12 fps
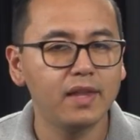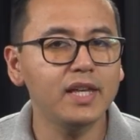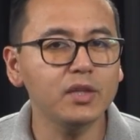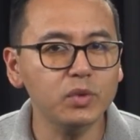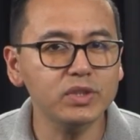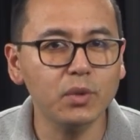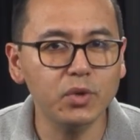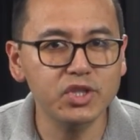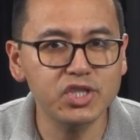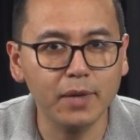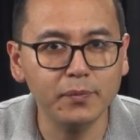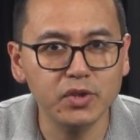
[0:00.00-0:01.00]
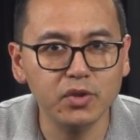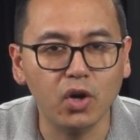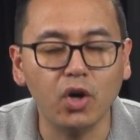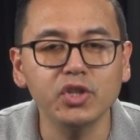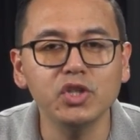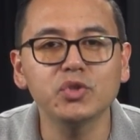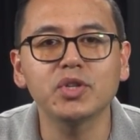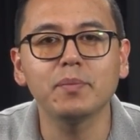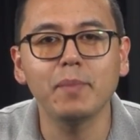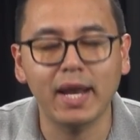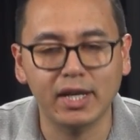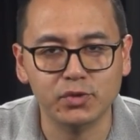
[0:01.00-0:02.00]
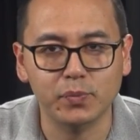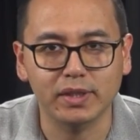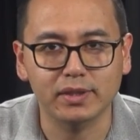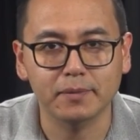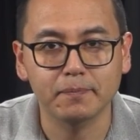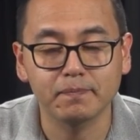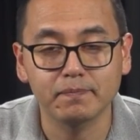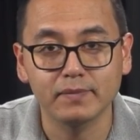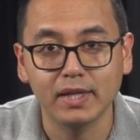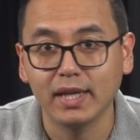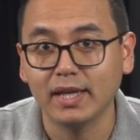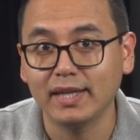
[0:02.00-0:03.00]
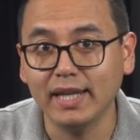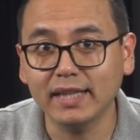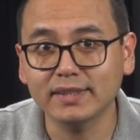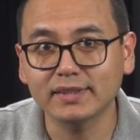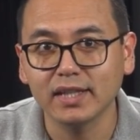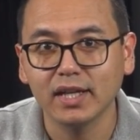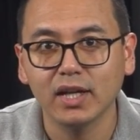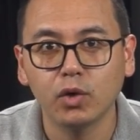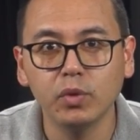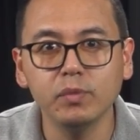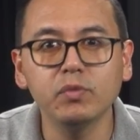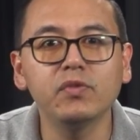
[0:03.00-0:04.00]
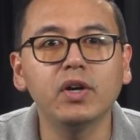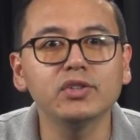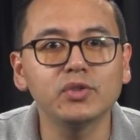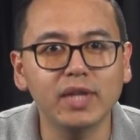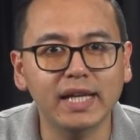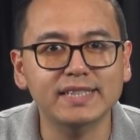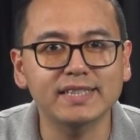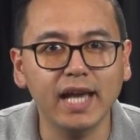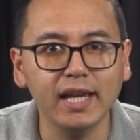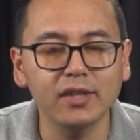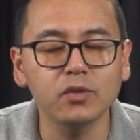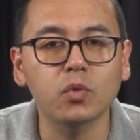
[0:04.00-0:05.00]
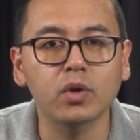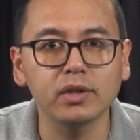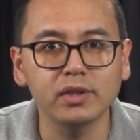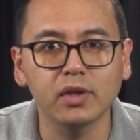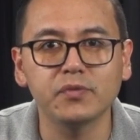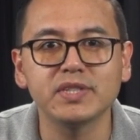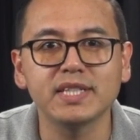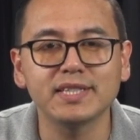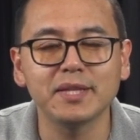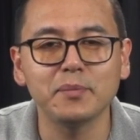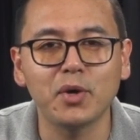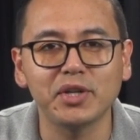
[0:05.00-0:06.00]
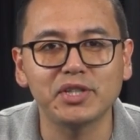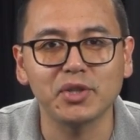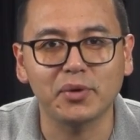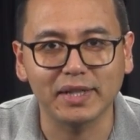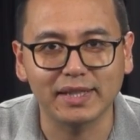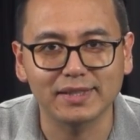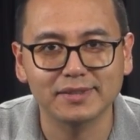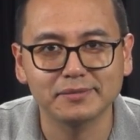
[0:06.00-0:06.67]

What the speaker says: That was our chapter on user management. Next, we move on to the exciting world of system monitoring.